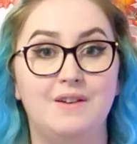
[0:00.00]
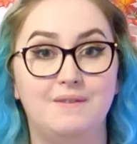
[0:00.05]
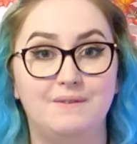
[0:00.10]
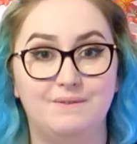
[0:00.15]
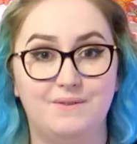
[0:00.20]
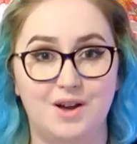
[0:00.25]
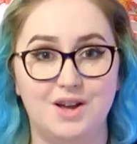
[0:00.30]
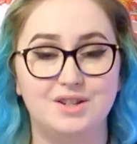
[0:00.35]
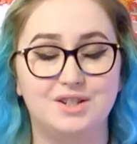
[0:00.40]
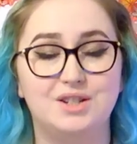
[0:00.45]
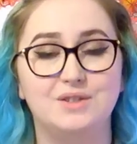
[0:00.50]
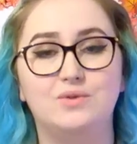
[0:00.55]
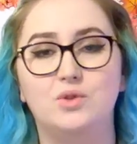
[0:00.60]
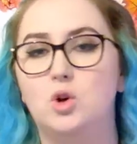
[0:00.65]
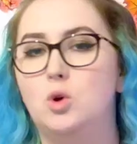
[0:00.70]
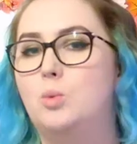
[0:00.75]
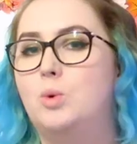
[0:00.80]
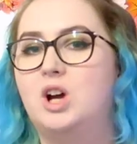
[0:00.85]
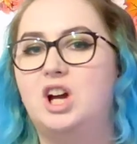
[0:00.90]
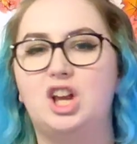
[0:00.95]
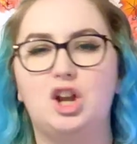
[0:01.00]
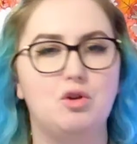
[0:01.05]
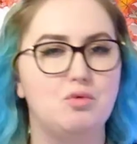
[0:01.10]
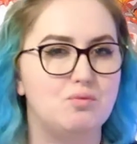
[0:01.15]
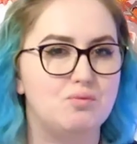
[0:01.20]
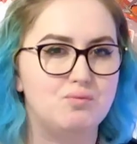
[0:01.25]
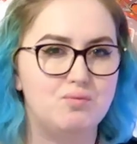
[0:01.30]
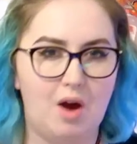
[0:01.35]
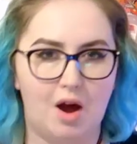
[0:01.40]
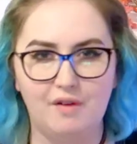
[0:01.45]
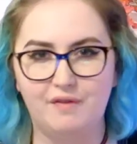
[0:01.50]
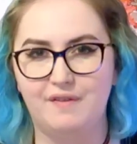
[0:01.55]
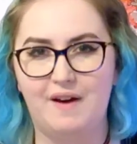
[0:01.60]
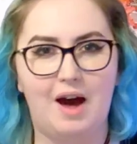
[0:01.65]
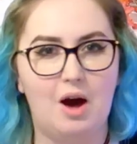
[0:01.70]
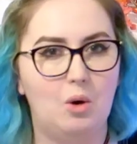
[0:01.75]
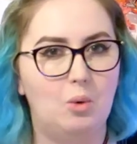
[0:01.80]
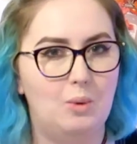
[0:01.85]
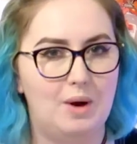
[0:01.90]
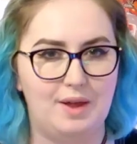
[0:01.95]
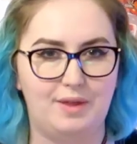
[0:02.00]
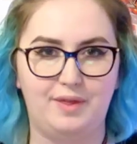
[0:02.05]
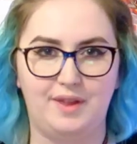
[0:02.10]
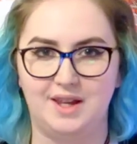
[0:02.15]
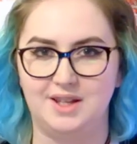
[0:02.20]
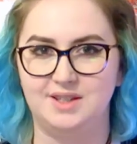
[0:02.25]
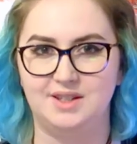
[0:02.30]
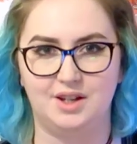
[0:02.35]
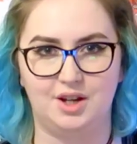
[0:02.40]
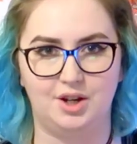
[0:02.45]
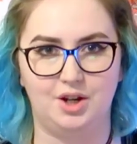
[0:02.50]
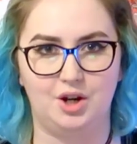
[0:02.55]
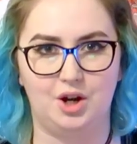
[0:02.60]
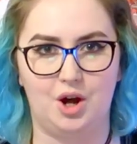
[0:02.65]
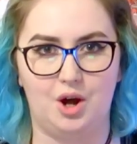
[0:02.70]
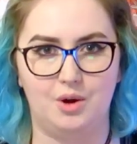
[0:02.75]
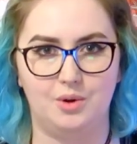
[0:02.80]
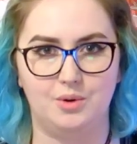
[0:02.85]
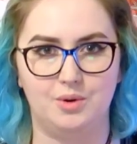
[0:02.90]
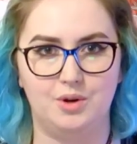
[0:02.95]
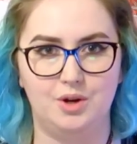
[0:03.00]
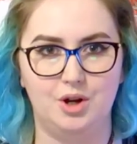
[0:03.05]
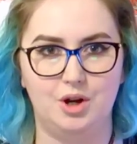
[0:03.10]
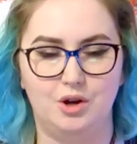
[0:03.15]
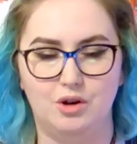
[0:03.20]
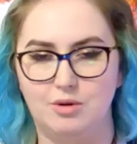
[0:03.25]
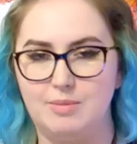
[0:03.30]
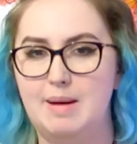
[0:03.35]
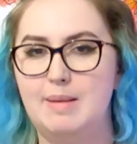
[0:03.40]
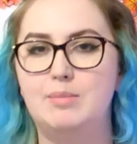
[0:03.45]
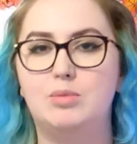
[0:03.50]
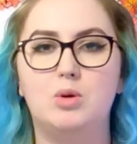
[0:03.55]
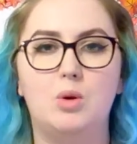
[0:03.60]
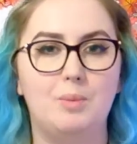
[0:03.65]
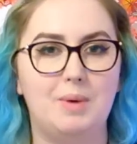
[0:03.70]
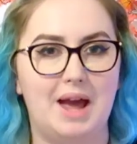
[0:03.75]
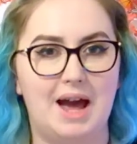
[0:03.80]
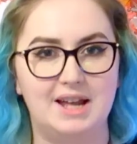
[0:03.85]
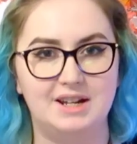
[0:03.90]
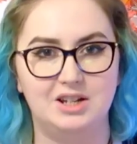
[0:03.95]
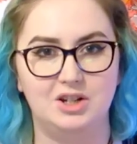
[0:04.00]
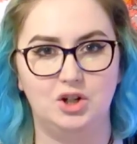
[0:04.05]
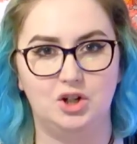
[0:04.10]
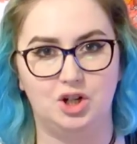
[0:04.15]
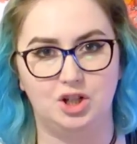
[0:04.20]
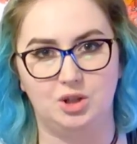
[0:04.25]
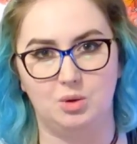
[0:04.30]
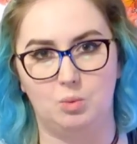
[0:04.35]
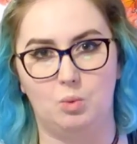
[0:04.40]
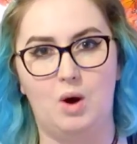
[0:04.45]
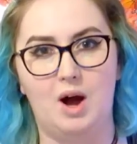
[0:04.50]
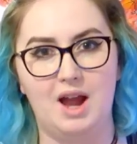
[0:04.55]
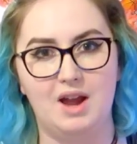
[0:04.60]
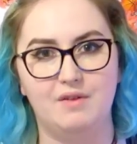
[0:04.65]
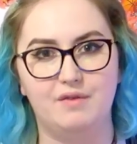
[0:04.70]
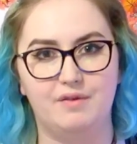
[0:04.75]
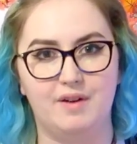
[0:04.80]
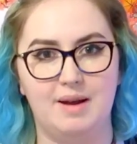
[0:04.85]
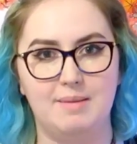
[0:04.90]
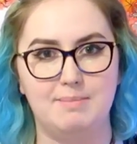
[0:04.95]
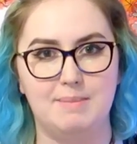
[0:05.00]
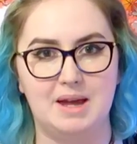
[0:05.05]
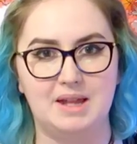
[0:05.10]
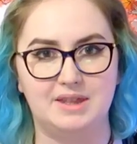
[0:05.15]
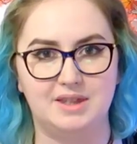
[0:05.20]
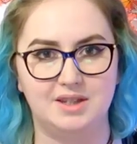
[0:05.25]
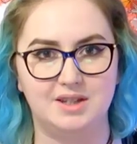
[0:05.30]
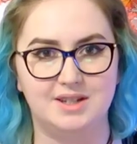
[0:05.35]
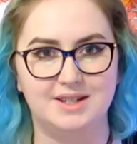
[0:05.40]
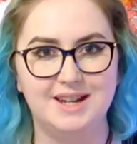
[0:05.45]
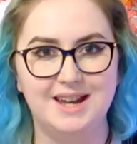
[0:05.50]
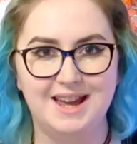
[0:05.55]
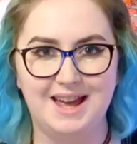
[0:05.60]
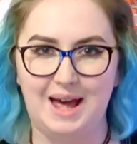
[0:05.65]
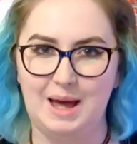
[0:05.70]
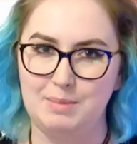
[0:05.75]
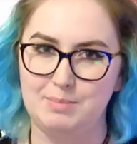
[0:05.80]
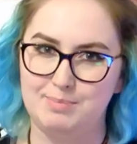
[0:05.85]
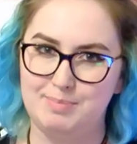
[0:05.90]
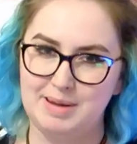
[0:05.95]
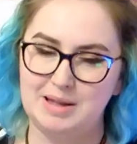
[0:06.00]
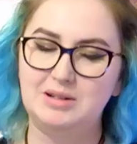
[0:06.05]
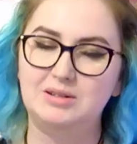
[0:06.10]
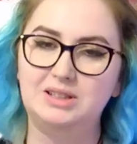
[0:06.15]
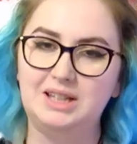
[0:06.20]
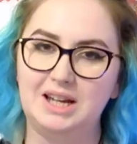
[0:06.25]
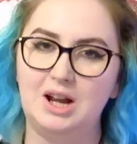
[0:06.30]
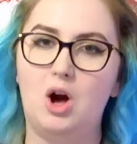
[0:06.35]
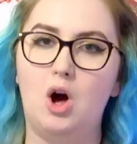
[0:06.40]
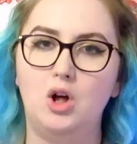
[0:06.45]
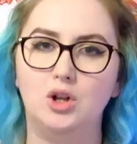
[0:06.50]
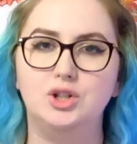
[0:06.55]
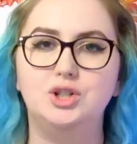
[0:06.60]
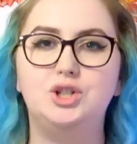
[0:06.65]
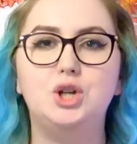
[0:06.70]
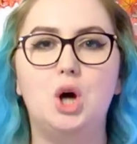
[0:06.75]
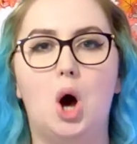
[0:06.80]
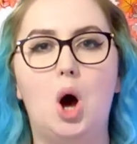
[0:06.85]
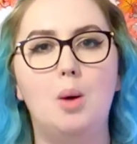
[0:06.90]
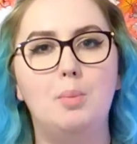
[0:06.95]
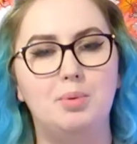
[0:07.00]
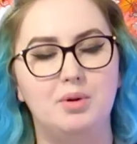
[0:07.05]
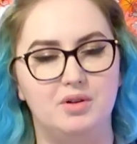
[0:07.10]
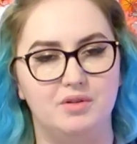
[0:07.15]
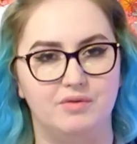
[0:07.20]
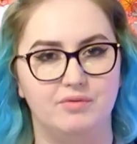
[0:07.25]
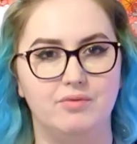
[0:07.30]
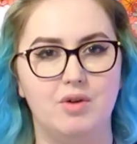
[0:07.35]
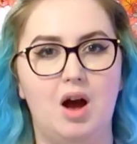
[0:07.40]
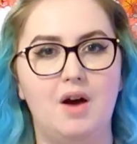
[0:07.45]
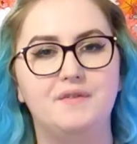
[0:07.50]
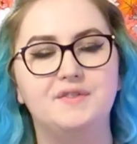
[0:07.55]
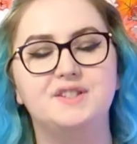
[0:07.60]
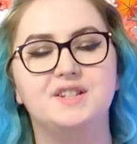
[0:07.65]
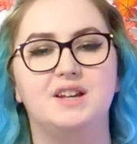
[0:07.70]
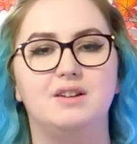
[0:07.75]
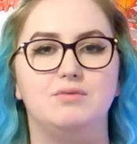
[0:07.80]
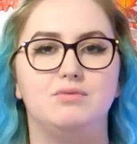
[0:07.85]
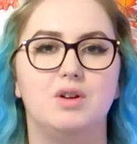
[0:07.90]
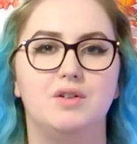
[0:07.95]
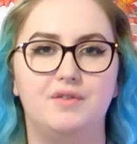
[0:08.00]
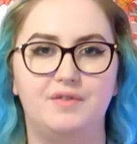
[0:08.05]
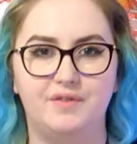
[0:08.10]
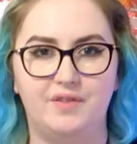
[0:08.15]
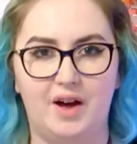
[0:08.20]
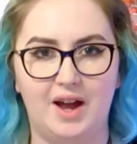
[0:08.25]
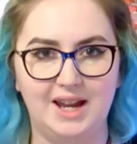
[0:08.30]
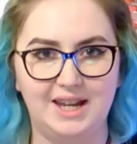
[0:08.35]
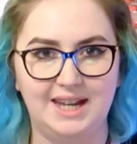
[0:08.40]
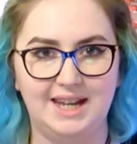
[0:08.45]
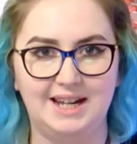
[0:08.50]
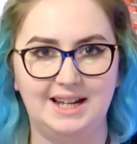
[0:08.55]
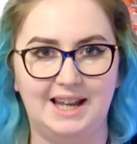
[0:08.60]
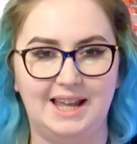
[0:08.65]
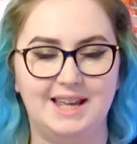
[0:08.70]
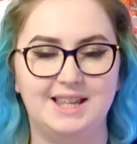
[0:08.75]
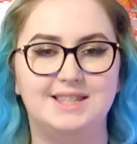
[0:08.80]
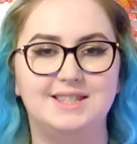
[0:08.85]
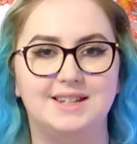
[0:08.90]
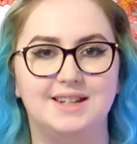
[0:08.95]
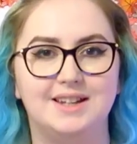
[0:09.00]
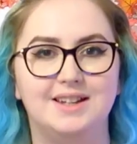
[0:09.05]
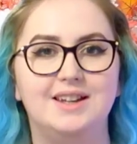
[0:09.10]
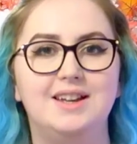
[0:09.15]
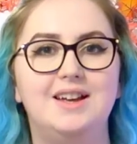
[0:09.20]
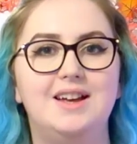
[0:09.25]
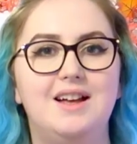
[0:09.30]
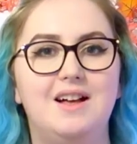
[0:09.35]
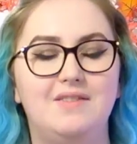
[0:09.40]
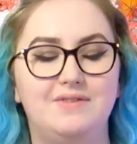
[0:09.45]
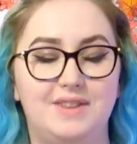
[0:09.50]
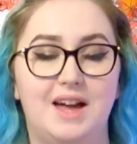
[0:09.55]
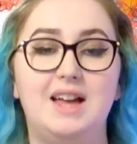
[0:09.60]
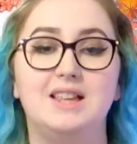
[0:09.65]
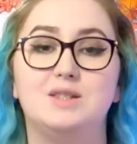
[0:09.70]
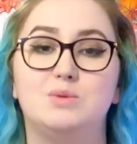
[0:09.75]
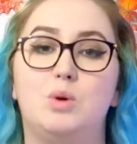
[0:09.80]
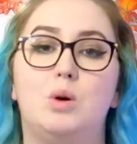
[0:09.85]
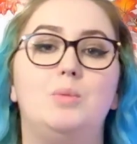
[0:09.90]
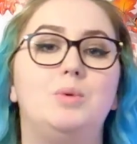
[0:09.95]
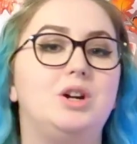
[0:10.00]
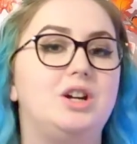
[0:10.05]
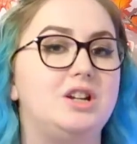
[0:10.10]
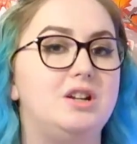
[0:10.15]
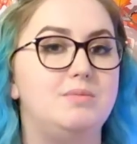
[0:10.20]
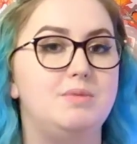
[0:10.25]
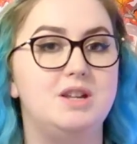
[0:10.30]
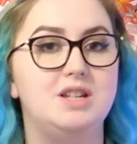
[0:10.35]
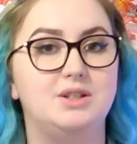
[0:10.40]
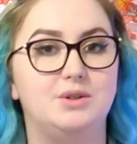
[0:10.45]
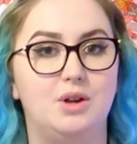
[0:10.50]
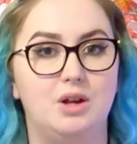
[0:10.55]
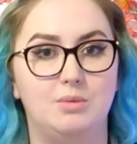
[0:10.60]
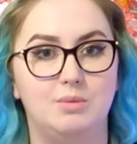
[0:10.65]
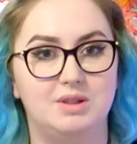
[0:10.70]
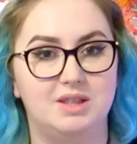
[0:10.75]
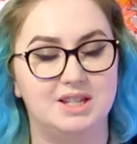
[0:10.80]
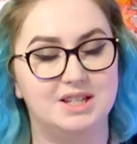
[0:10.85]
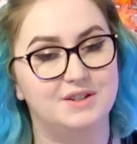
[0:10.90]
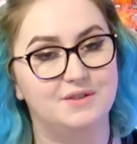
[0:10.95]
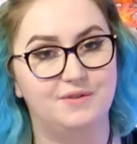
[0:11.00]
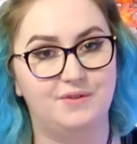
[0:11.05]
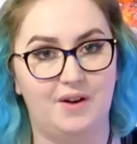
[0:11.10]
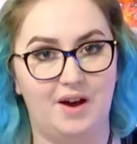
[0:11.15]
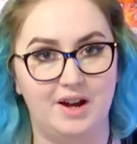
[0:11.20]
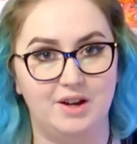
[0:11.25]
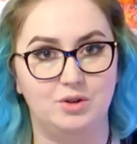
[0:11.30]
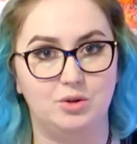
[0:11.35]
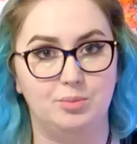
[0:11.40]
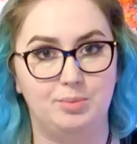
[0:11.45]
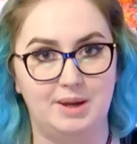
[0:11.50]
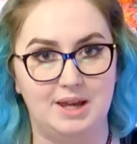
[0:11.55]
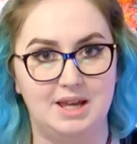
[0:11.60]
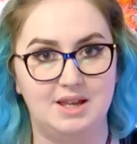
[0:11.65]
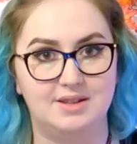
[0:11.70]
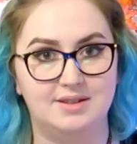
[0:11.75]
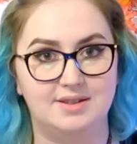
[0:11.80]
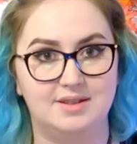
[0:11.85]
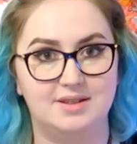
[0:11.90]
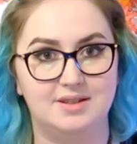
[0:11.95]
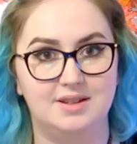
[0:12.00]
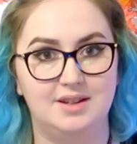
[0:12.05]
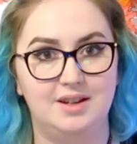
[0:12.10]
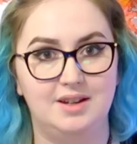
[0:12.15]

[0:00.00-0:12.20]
First of all, we're going to rough out where things are going to go. Remember when we had a look at the wireframe method and building on top of roughs and refining later? That's what we're going to be doing with this final piece.